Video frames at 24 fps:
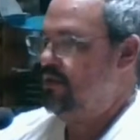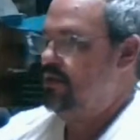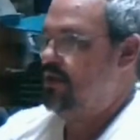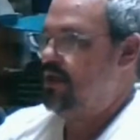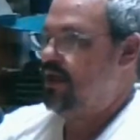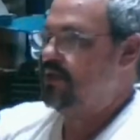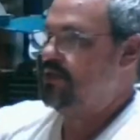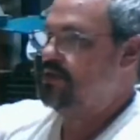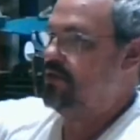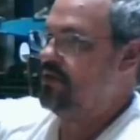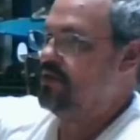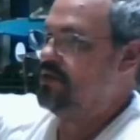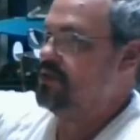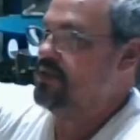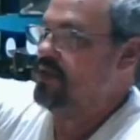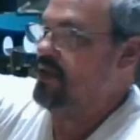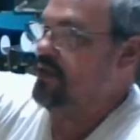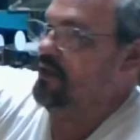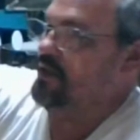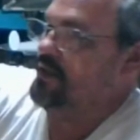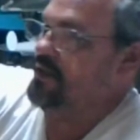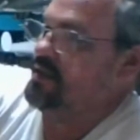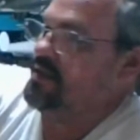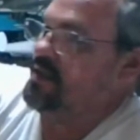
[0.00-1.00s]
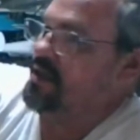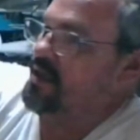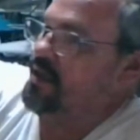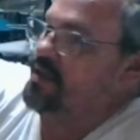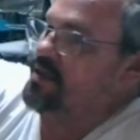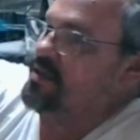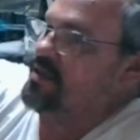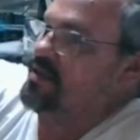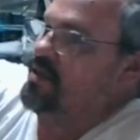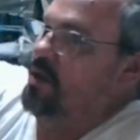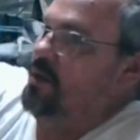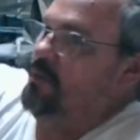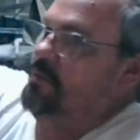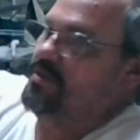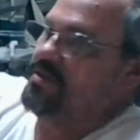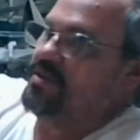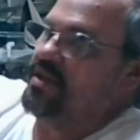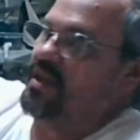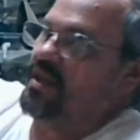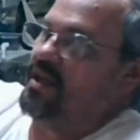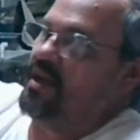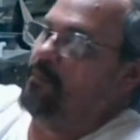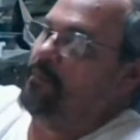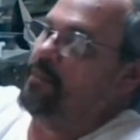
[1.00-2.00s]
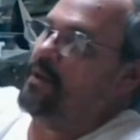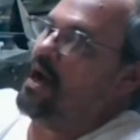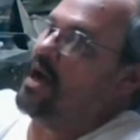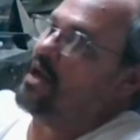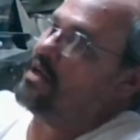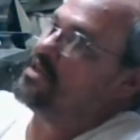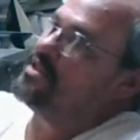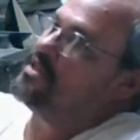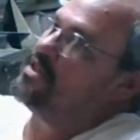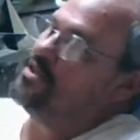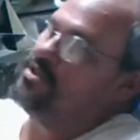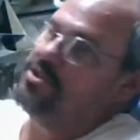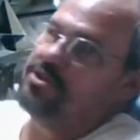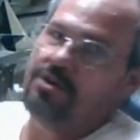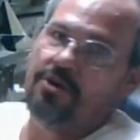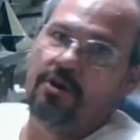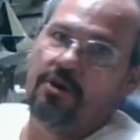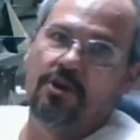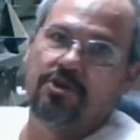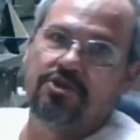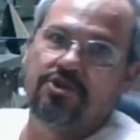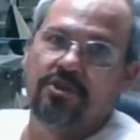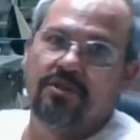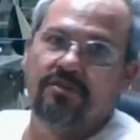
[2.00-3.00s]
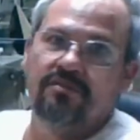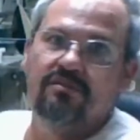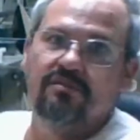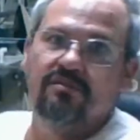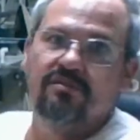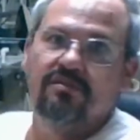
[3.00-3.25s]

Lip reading: as you can tell, it's almost like a box construction.